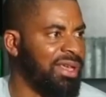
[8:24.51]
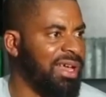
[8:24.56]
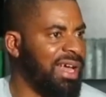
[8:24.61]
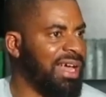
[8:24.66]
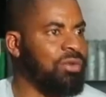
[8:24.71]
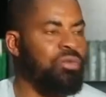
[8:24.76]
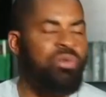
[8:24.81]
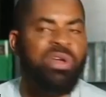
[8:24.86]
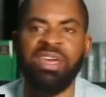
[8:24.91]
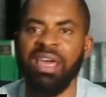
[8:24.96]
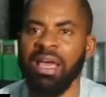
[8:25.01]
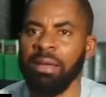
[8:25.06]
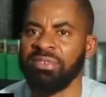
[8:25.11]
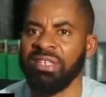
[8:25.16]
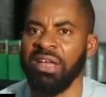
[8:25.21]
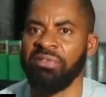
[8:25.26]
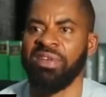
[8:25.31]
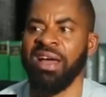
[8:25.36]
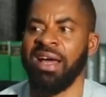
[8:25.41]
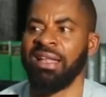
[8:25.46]
And Wike
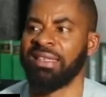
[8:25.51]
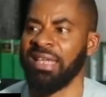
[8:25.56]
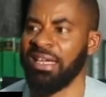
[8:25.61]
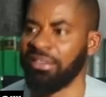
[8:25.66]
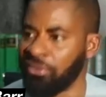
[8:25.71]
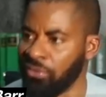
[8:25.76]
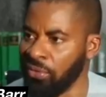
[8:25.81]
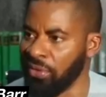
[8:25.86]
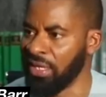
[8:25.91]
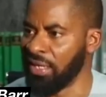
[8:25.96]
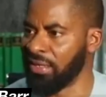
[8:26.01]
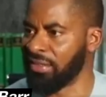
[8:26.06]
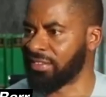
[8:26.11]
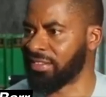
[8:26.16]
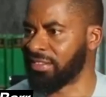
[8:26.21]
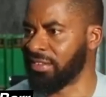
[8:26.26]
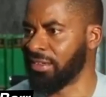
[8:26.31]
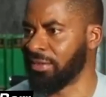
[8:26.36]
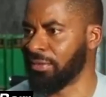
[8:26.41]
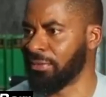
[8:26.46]
himself can attest to
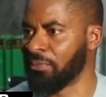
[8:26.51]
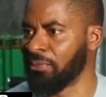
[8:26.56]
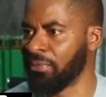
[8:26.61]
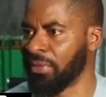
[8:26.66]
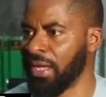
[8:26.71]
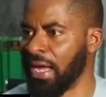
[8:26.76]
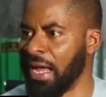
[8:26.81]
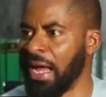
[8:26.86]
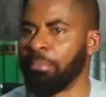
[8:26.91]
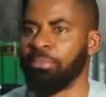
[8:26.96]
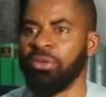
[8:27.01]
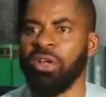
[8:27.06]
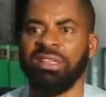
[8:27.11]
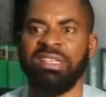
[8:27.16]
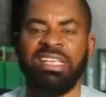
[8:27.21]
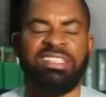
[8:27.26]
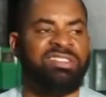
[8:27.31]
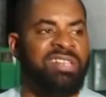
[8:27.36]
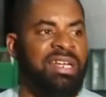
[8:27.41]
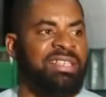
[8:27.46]
this. I'm not
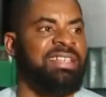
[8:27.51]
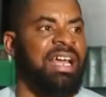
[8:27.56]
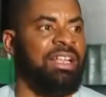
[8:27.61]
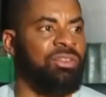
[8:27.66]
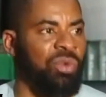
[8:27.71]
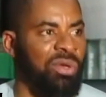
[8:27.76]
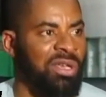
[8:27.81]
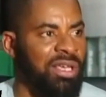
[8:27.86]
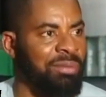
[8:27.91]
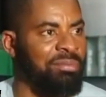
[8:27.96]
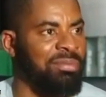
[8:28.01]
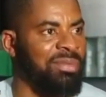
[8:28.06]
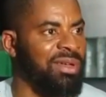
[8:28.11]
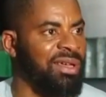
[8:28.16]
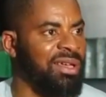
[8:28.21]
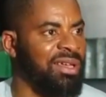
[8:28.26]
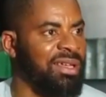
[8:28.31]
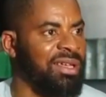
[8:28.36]
a stranger to him.